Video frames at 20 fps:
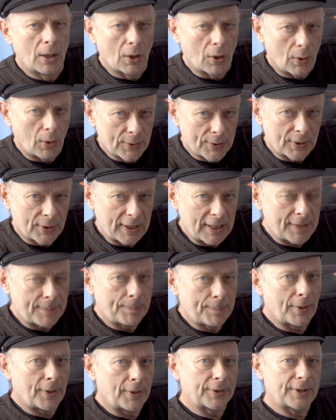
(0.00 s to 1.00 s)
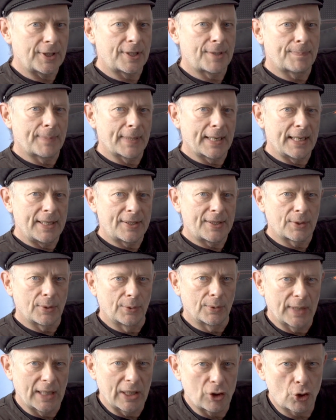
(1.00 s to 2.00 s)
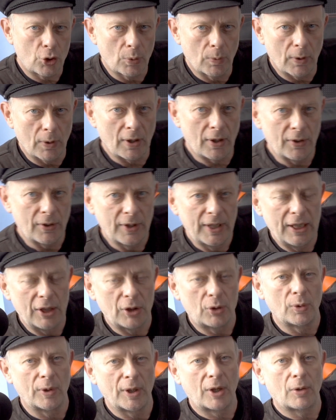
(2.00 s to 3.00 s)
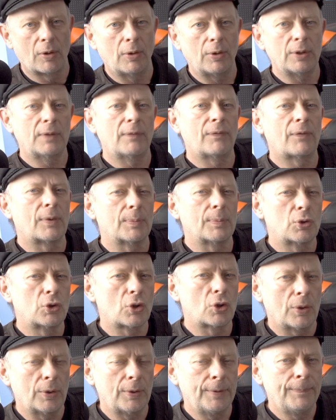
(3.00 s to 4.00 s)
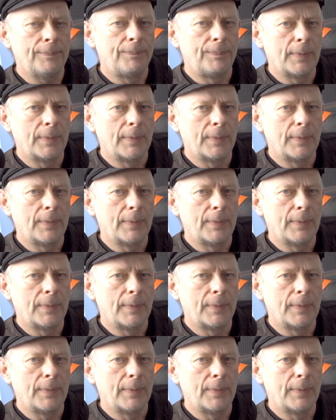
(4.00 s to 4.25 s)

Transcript: Also, this part is based on H2R, here to record from John,